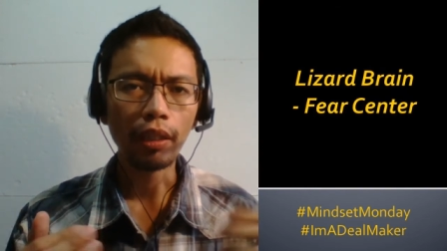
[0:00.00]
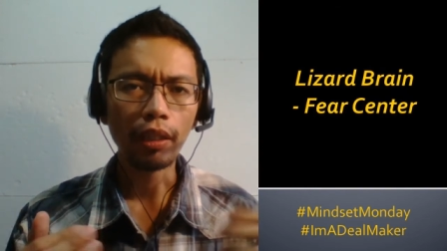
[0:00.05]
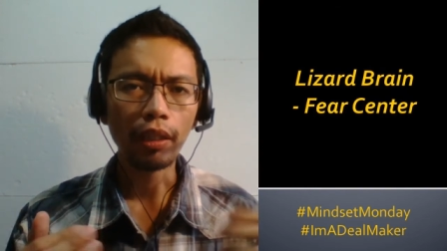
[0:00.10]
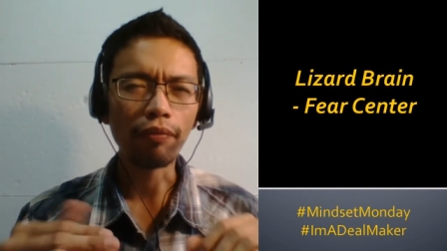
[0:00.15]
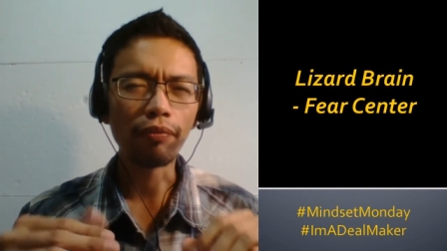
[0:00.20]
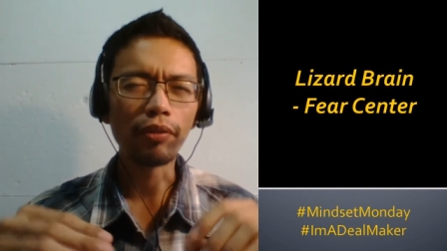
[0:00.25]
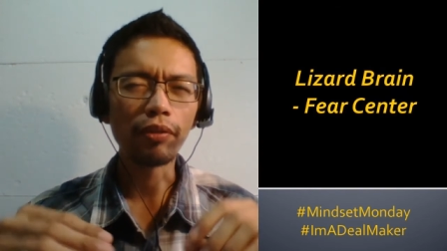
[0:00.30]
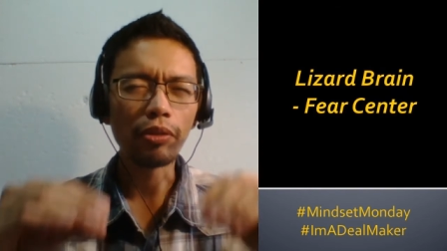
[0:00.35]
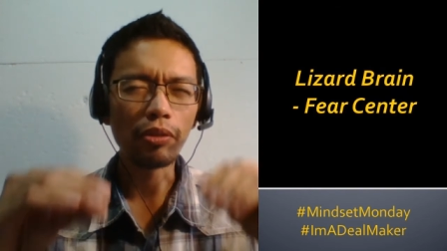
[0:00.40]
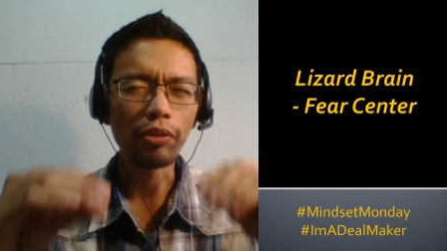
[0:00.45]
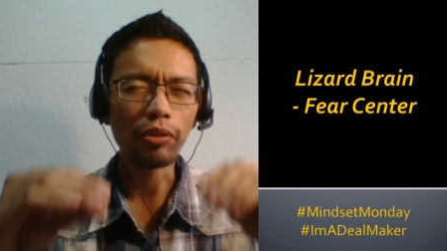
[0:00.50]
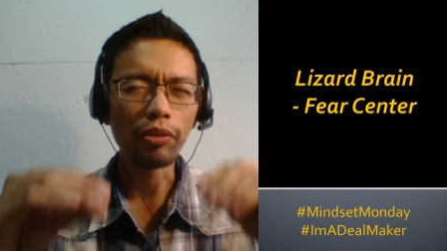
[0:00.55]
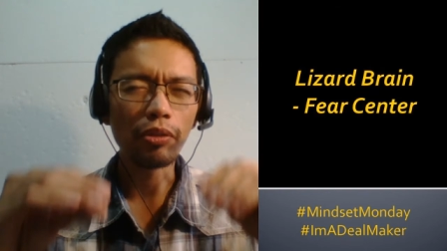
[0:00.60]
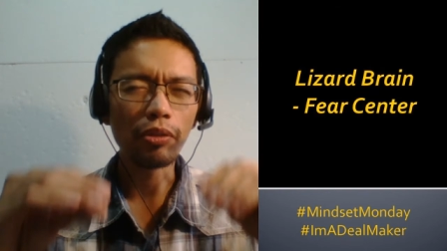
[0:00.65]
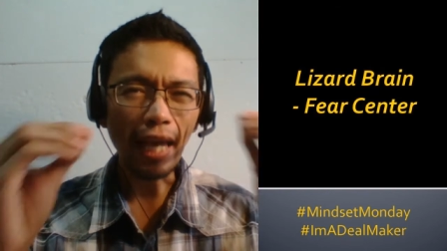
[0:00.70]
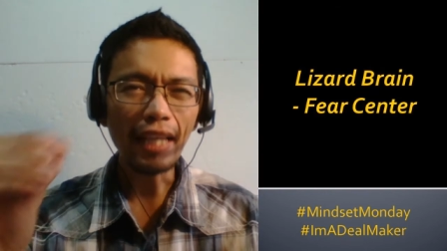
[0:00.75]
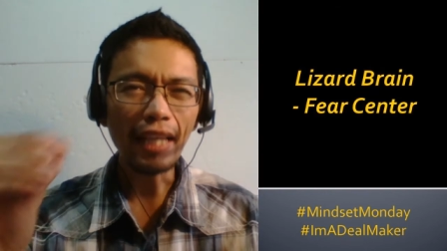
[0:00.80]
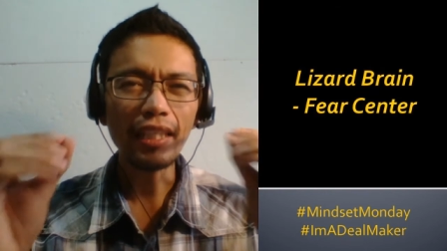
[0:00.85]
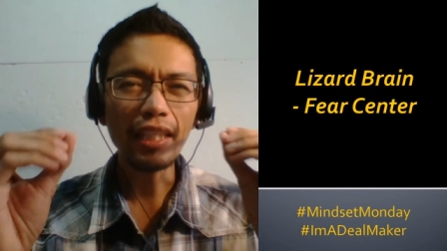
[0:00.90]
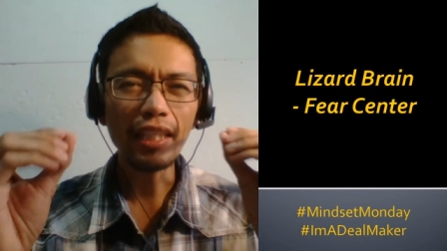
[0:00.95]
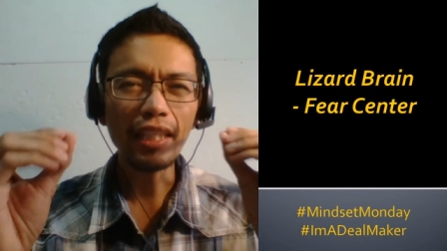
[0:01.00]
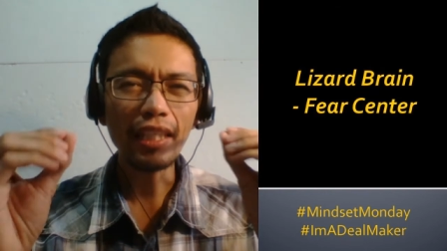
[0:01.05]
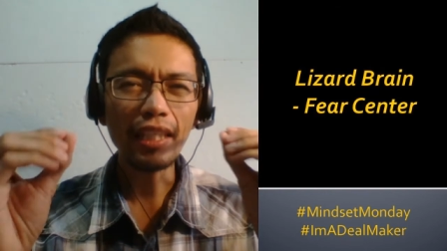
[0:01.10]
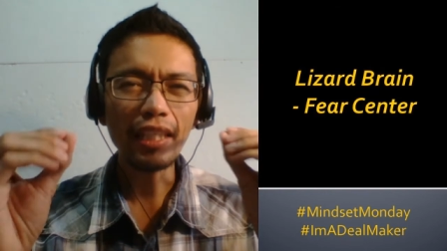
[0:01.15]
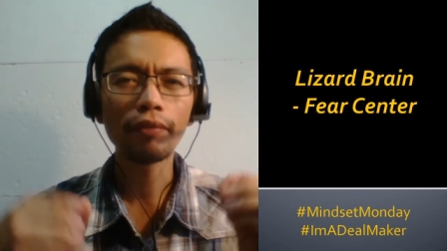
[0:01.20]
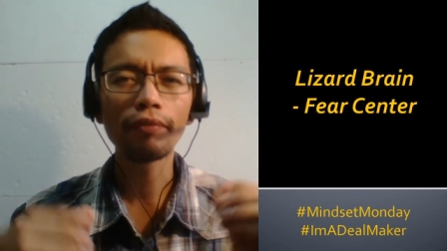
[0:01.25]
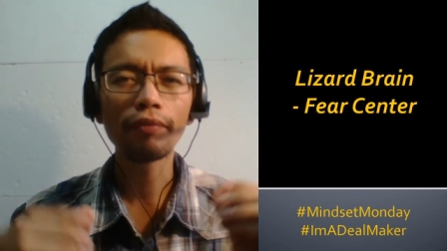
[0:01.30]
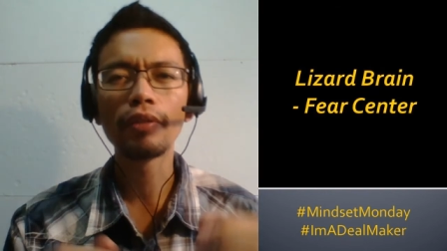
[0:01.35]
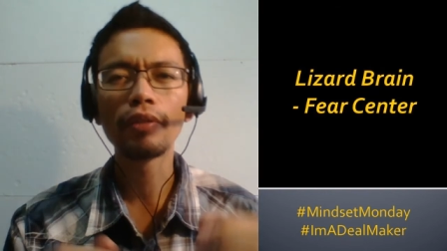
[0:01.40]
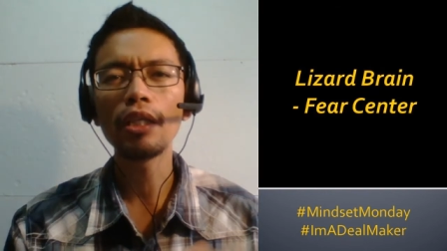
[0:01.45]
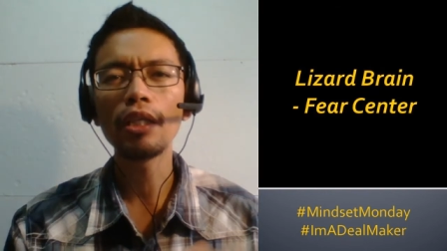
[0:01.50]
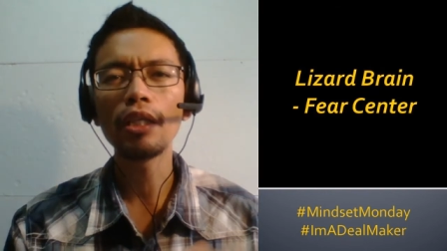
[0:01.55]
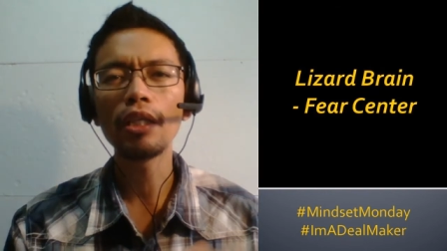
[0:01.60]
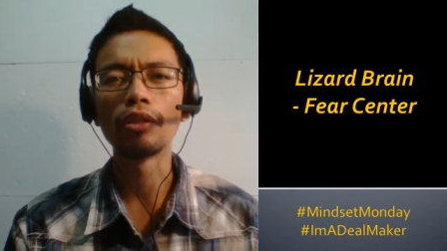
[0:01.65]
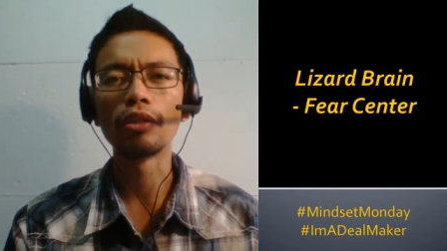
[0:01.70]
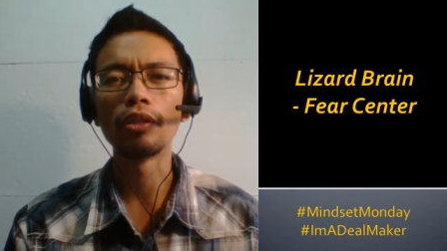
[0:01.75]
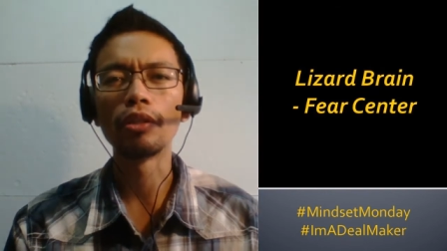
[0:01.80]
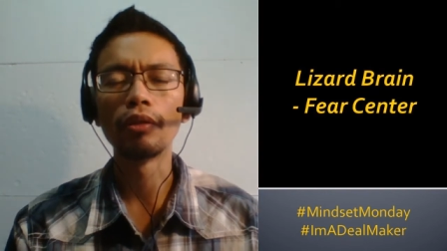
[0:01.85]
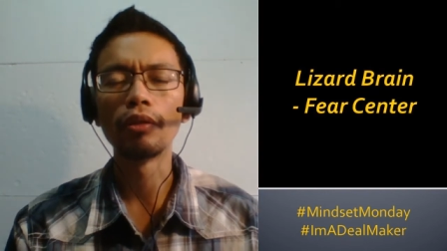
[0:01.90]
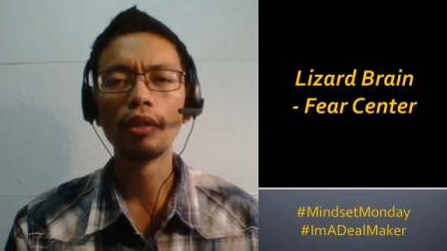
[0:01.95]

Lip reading: If there's any hint of danger,